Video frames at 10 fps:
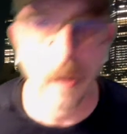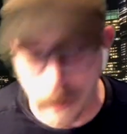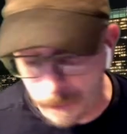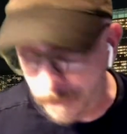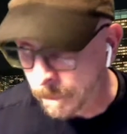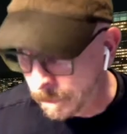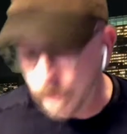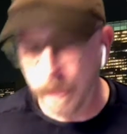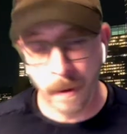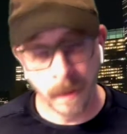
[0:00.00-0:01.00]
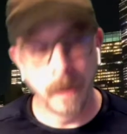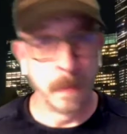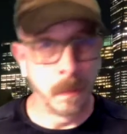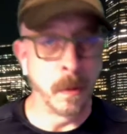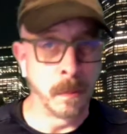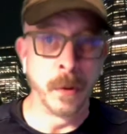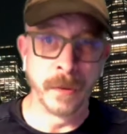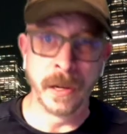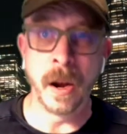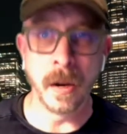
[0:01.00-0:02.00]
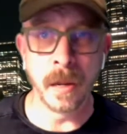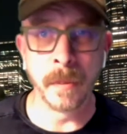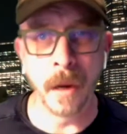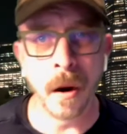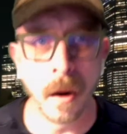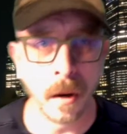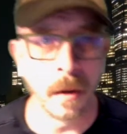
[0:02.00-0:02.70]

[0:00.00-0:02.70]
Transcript: Moving on can be hard.